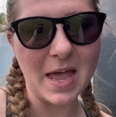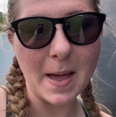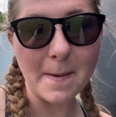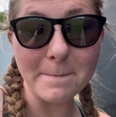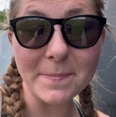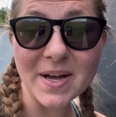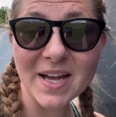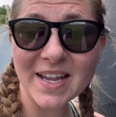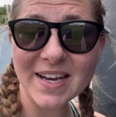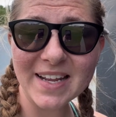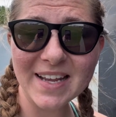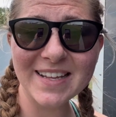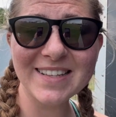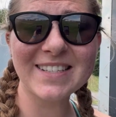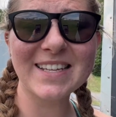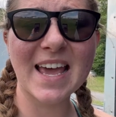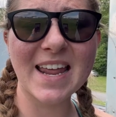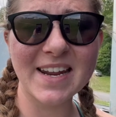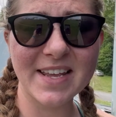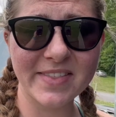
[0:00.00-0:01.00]
But it's
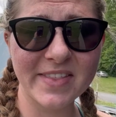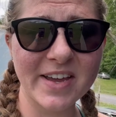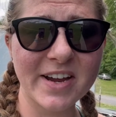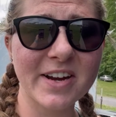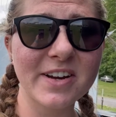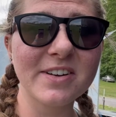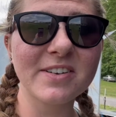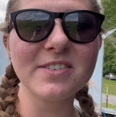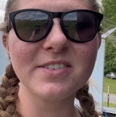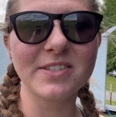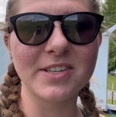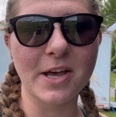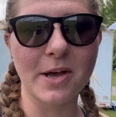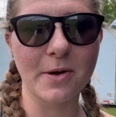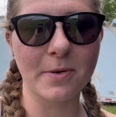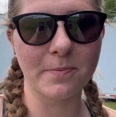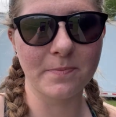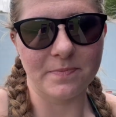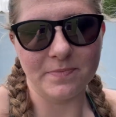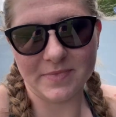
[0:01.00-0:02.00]
getting there,
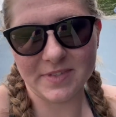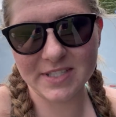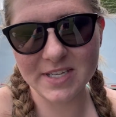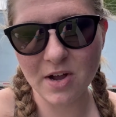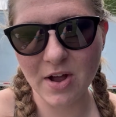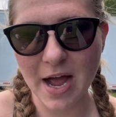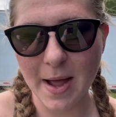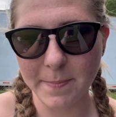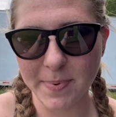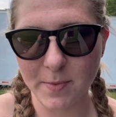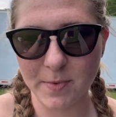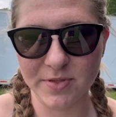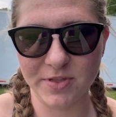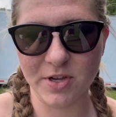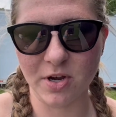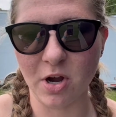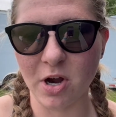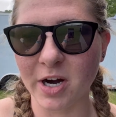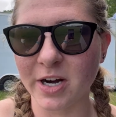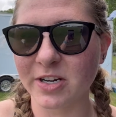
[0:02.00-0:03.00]
so still happy with
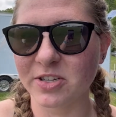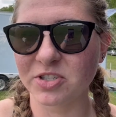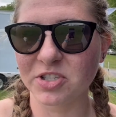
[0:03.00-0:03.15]
the car.